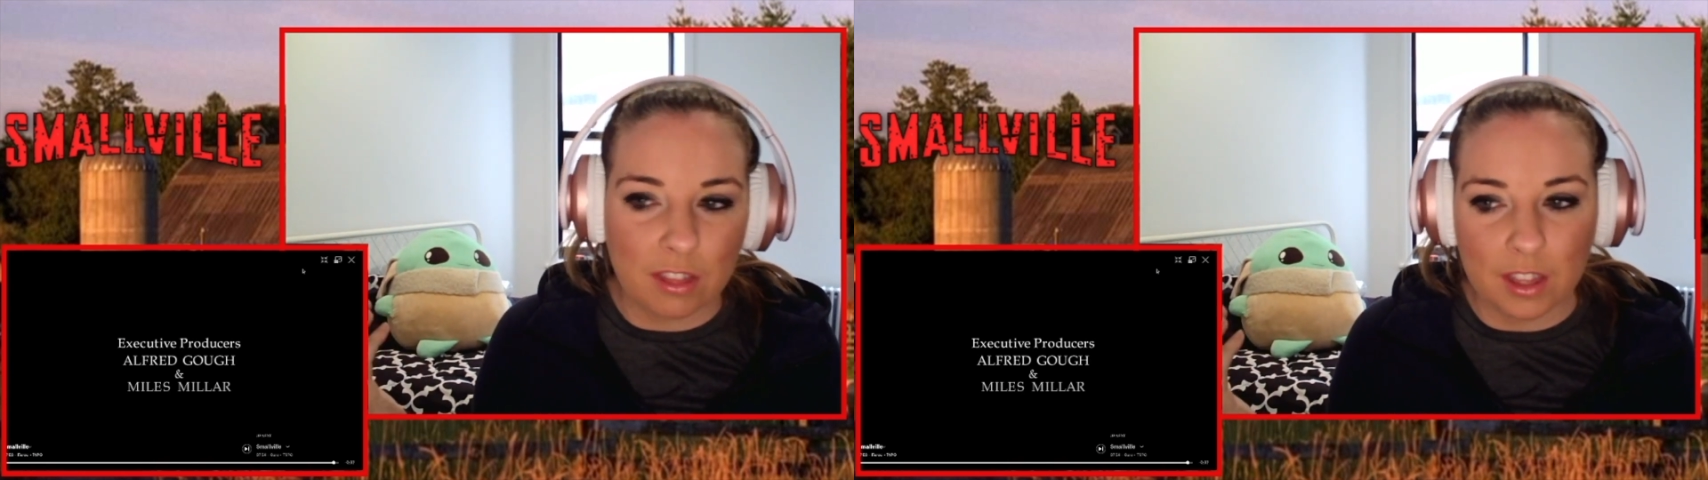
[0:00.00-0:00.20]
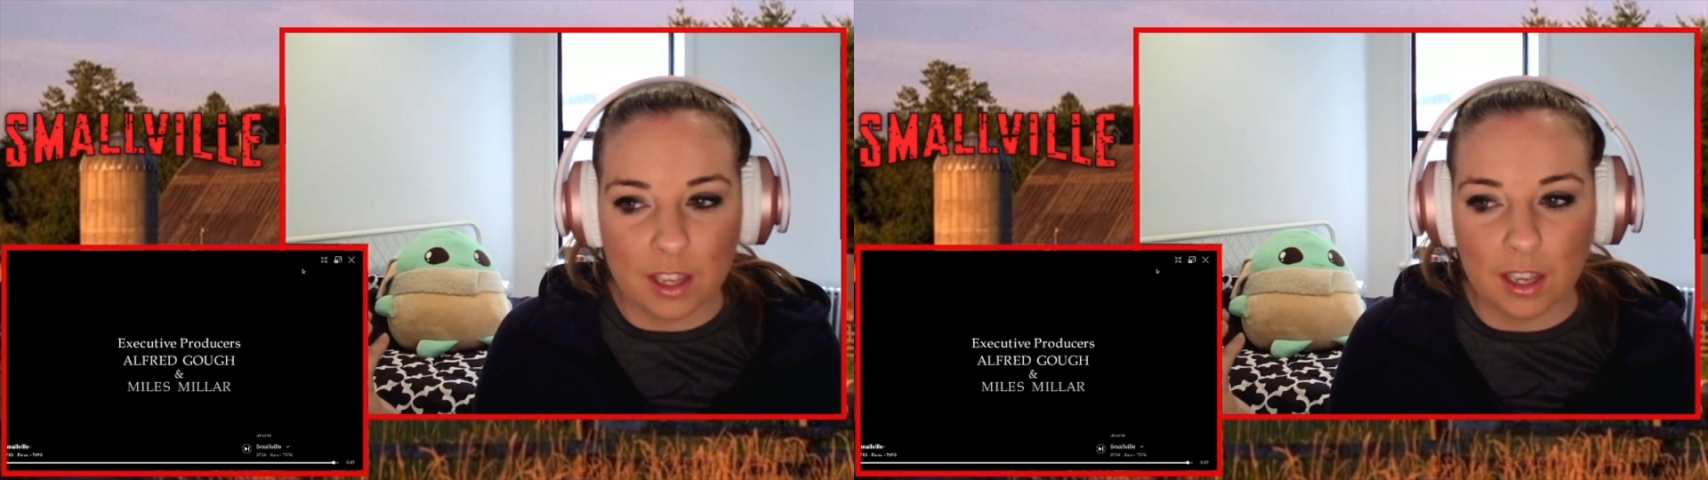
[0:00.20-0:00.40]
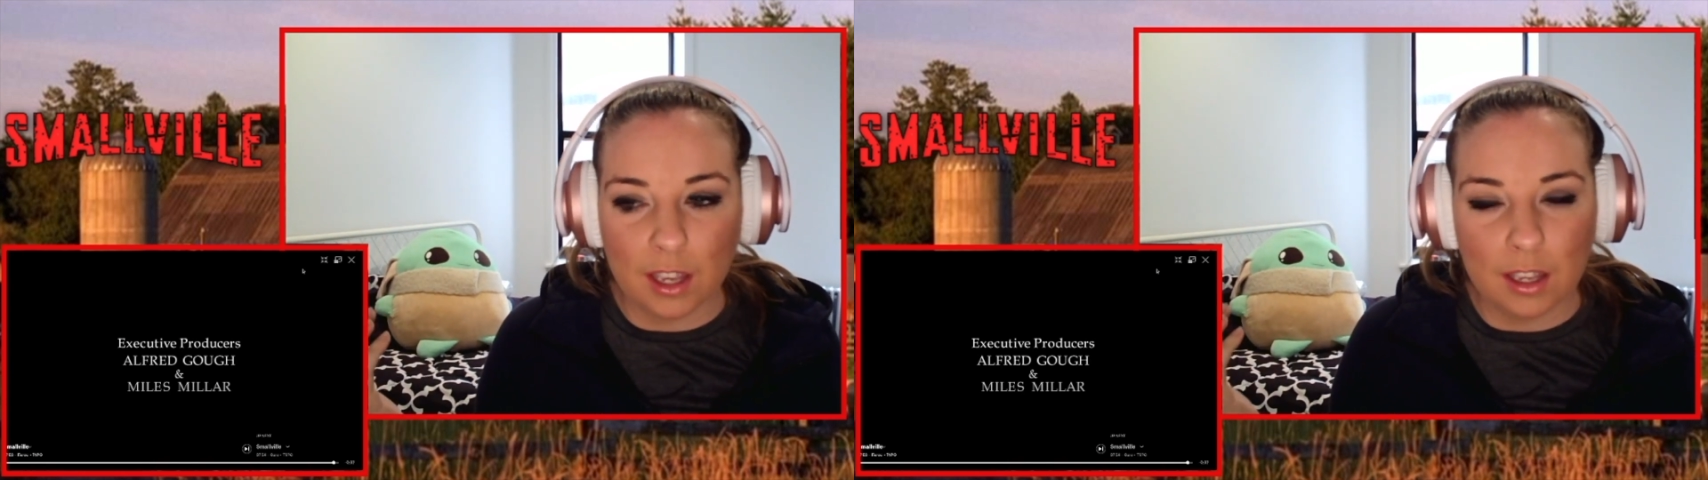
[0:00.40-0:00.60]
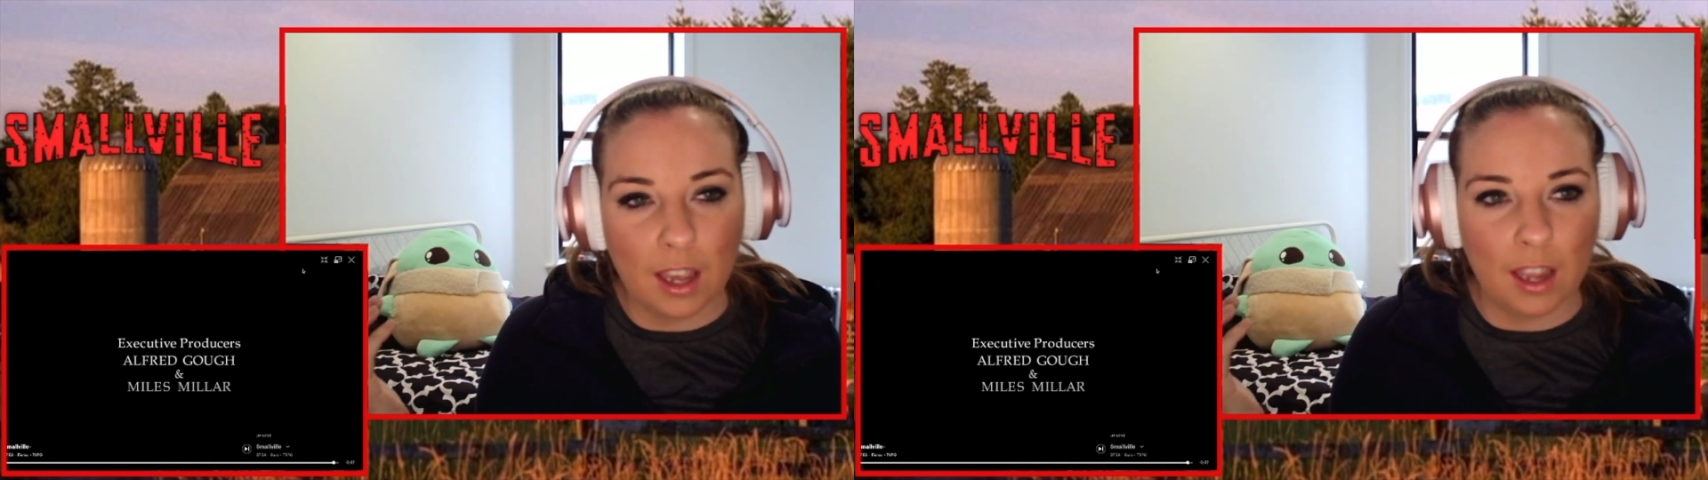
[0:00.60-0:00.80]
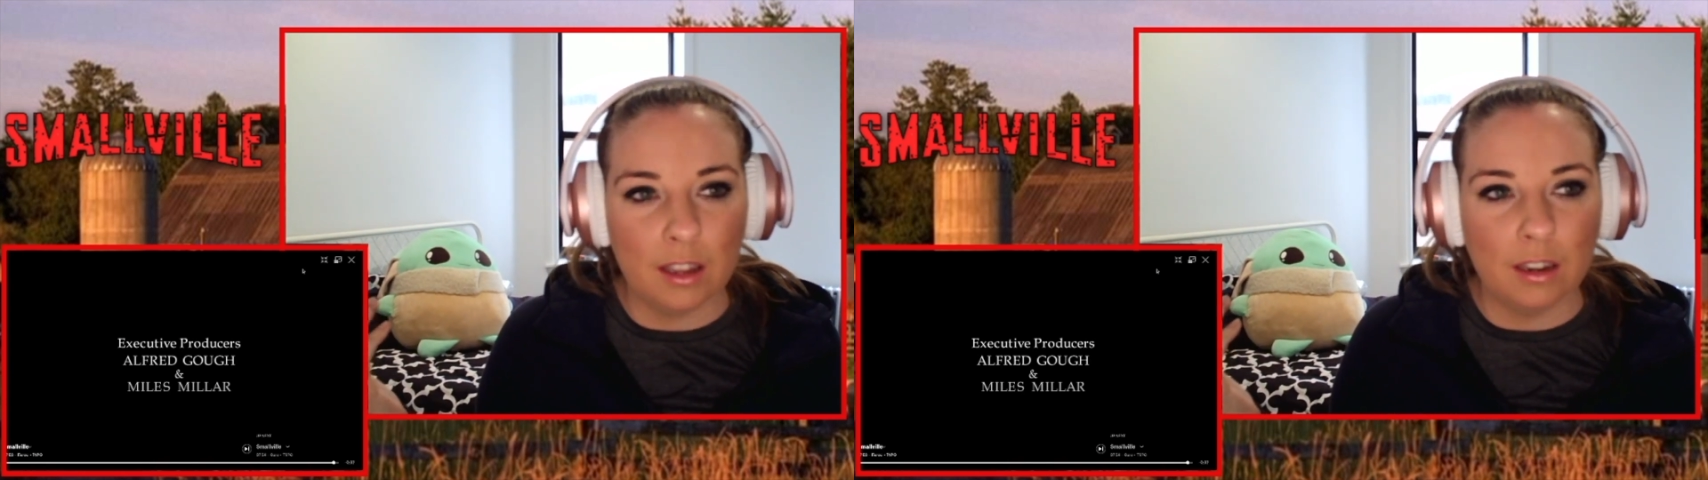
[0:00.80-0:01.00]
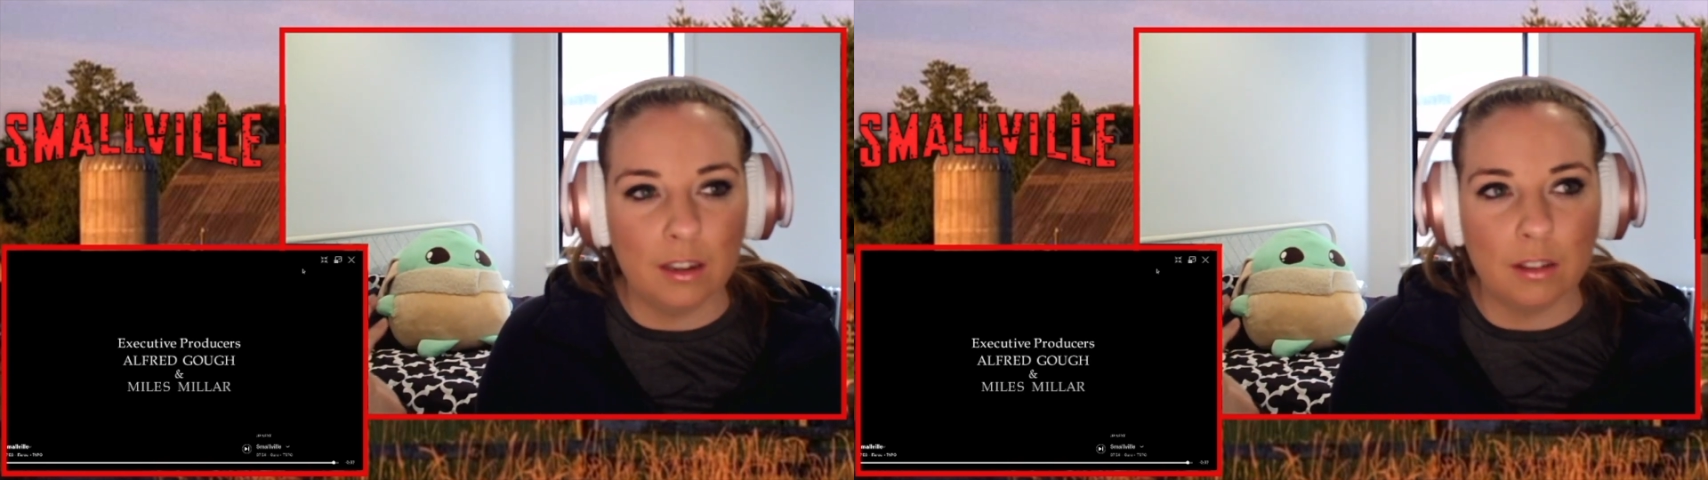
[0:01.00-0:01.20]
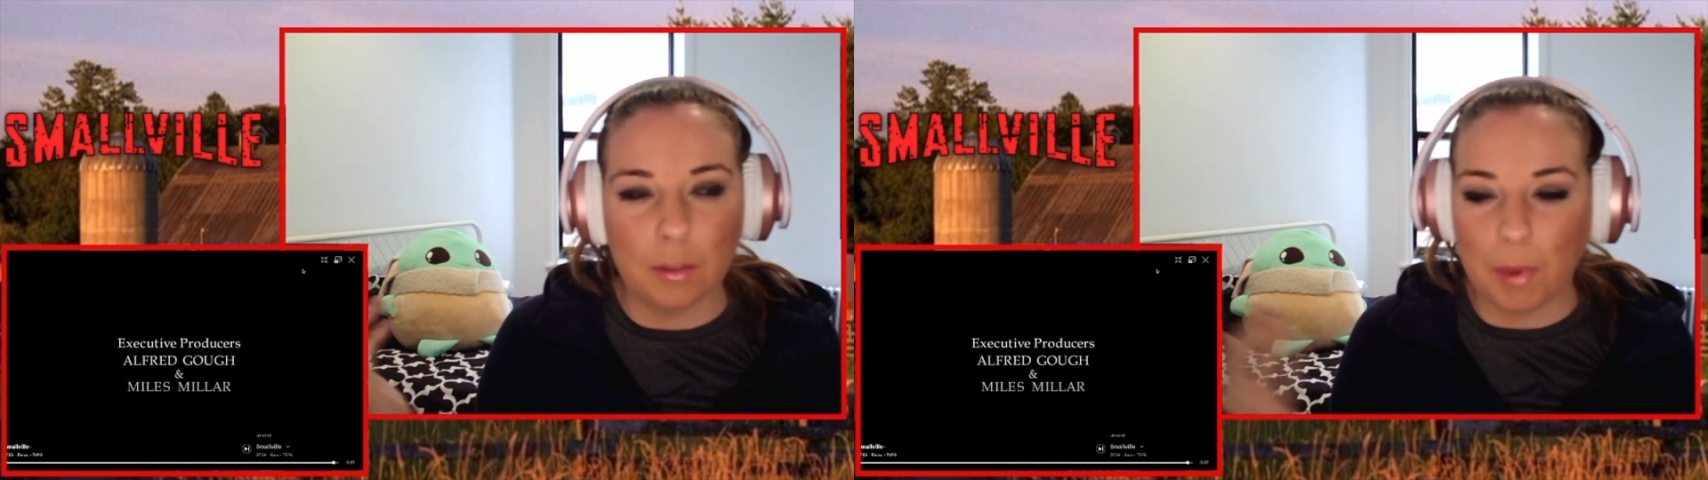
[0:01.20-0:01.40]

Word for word: thing and the